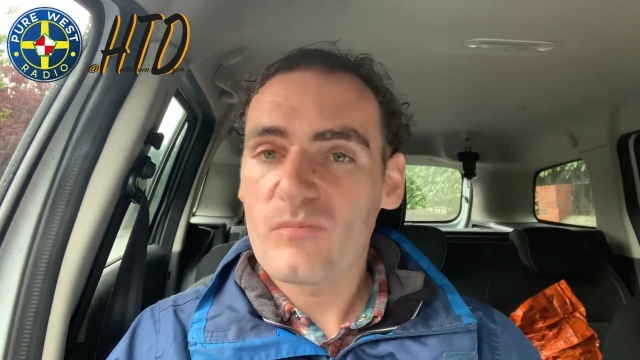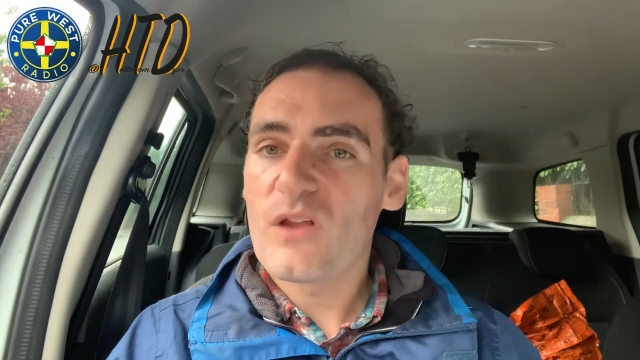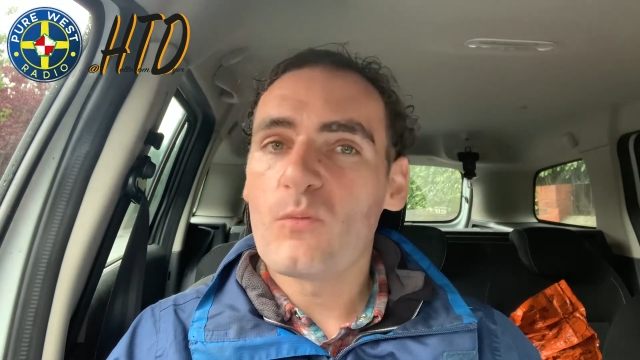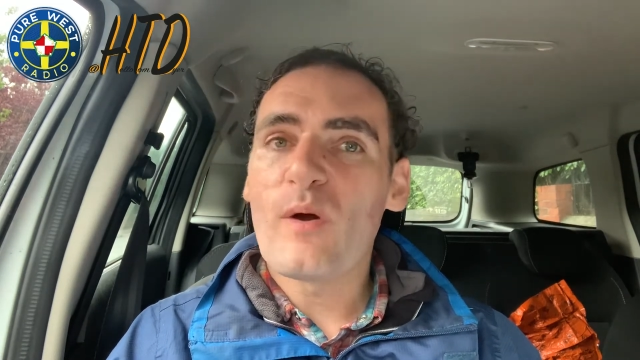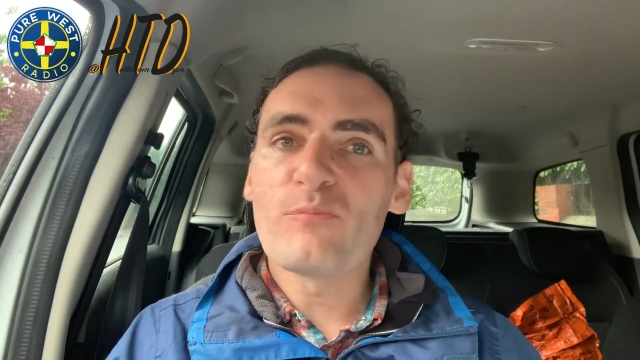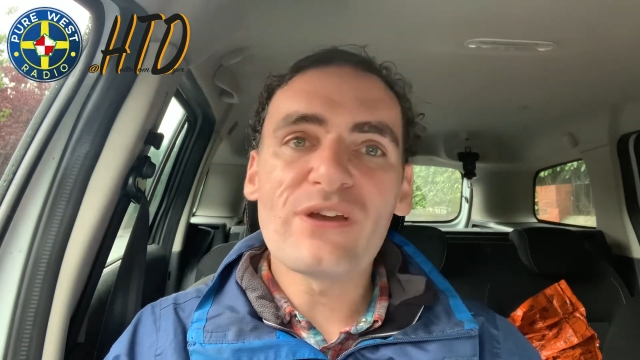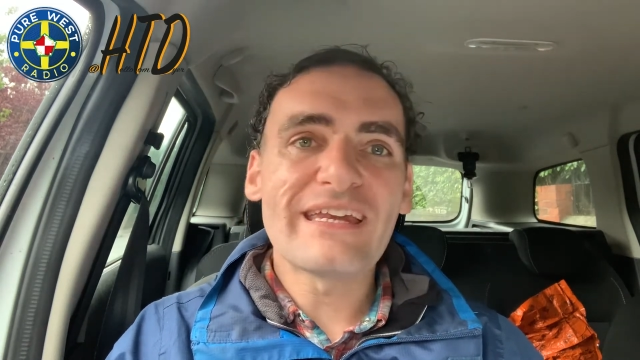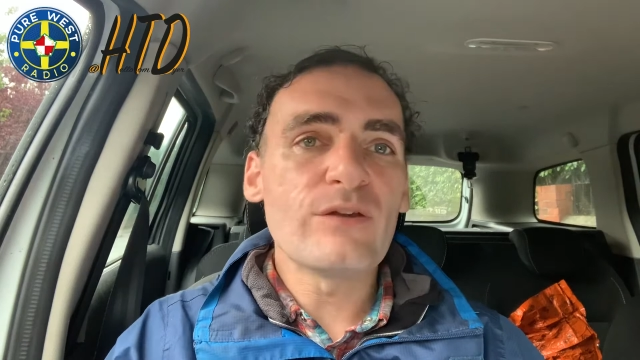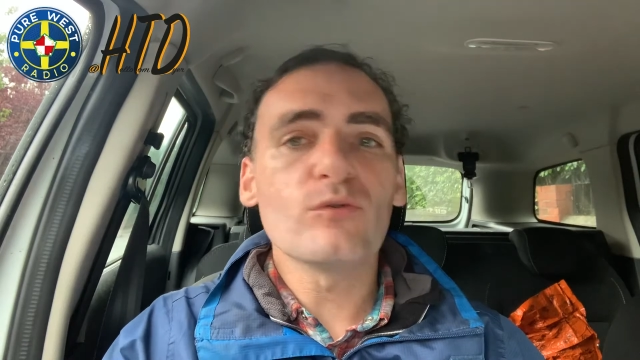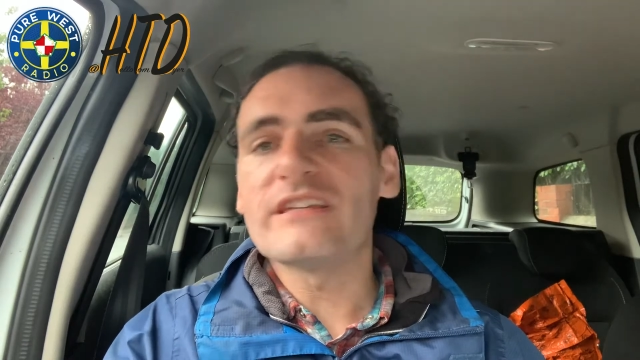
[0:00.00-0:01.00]
we're bringing
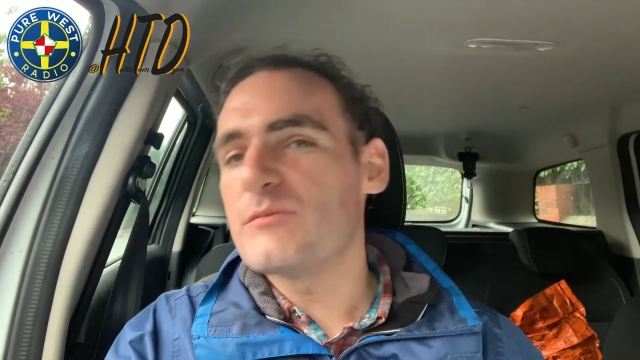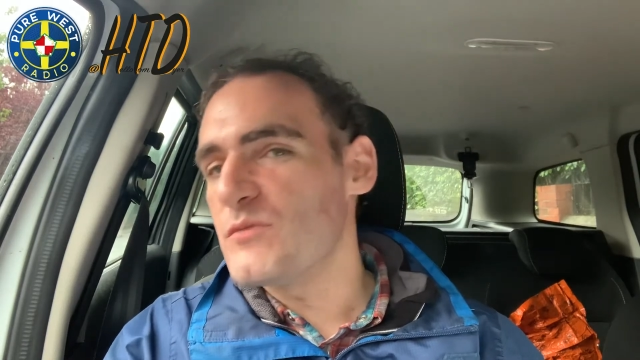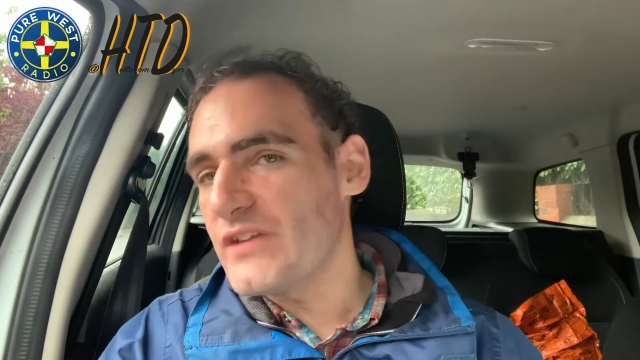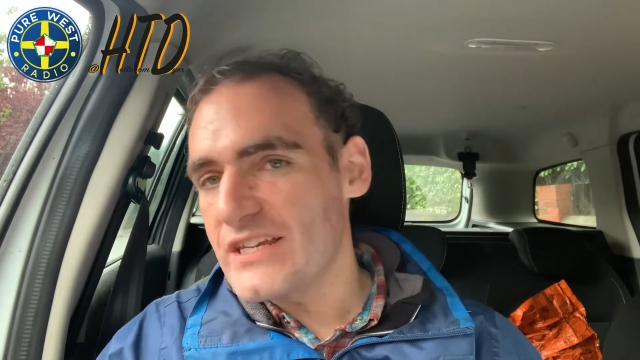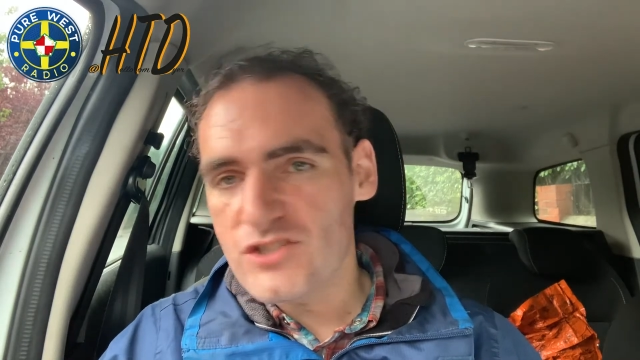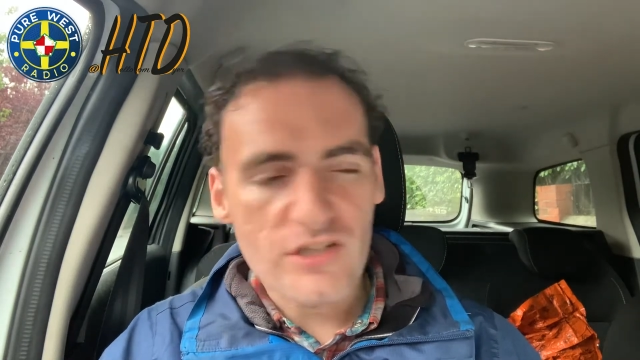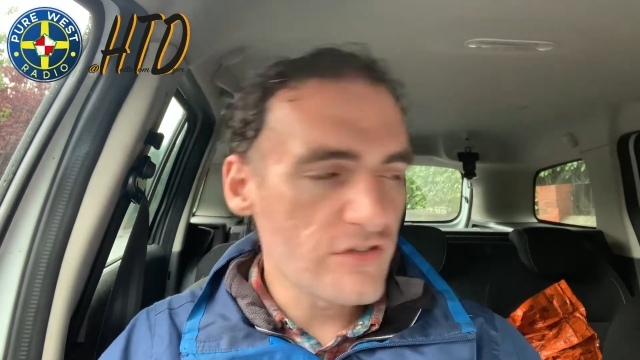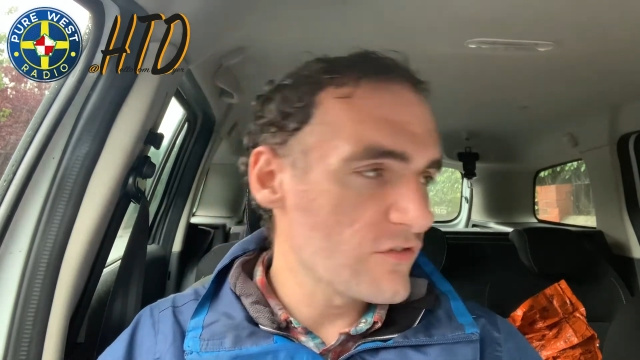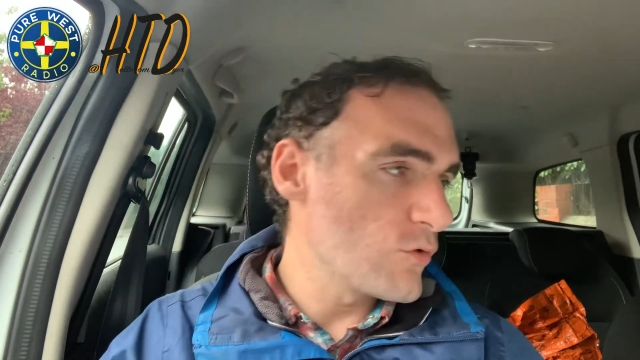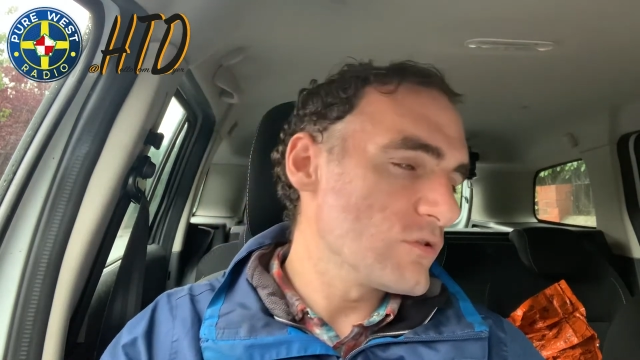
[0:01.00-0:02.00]
in all these
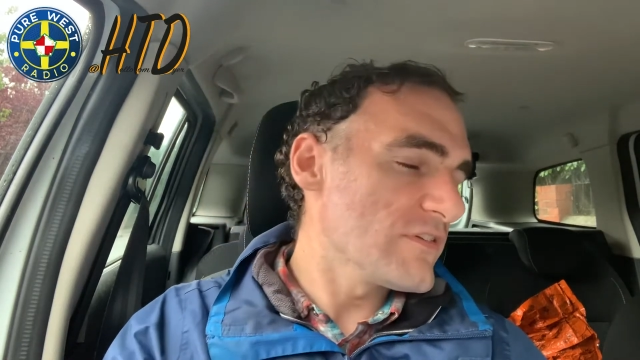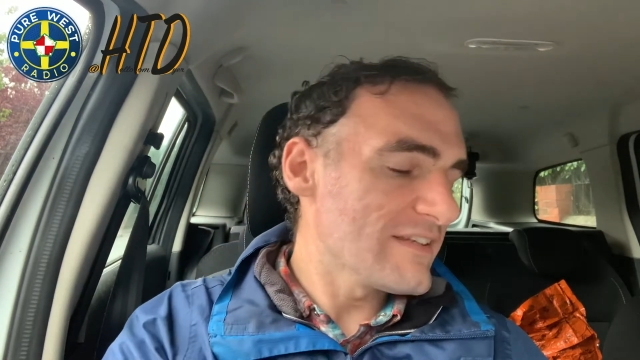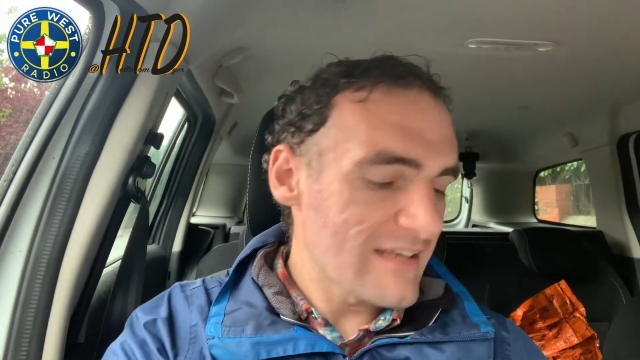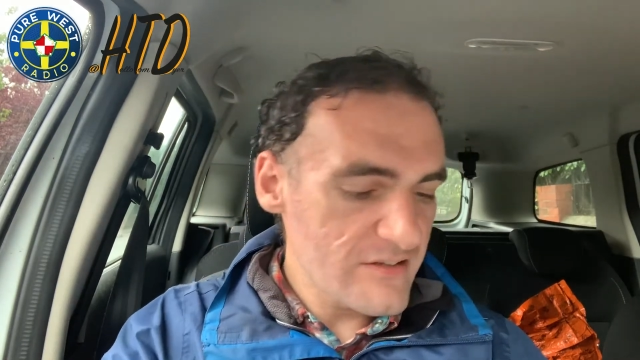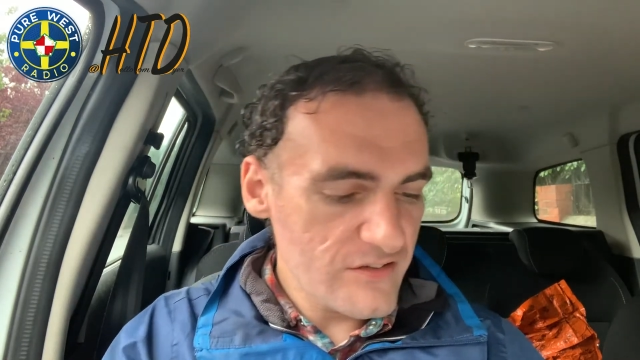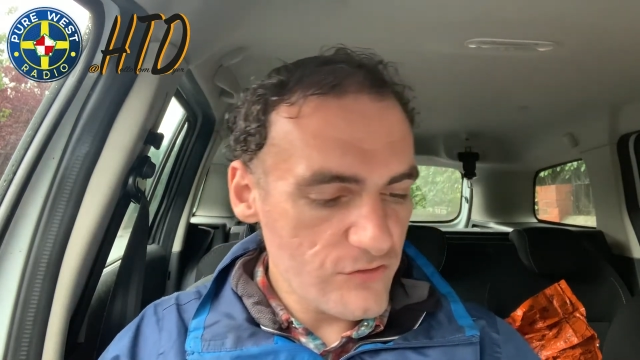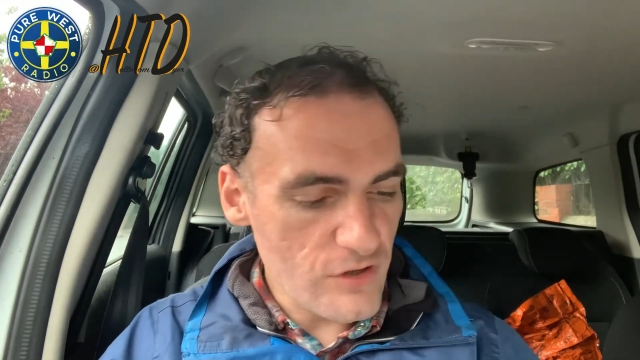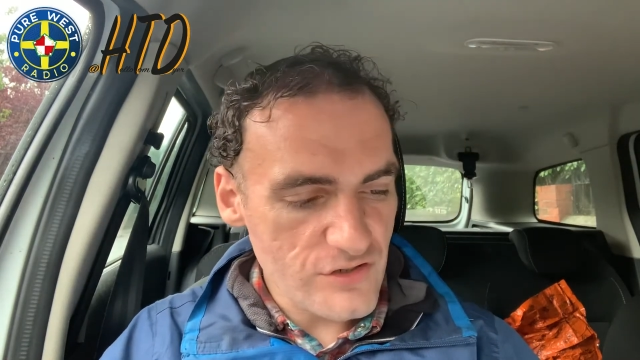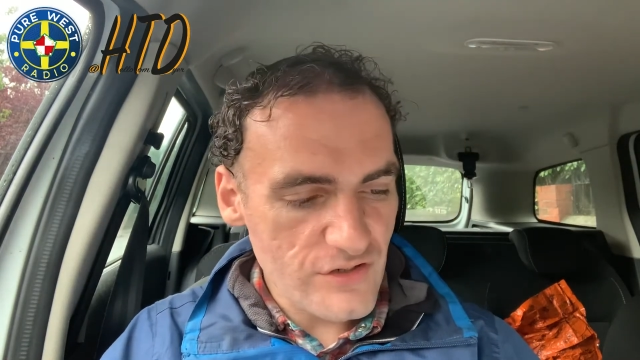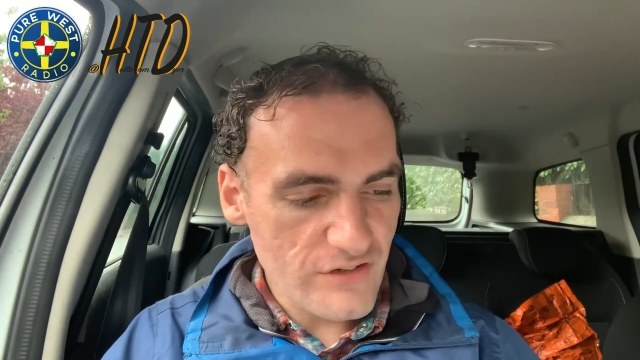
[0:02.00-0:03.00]
mutations and all these sentence structures,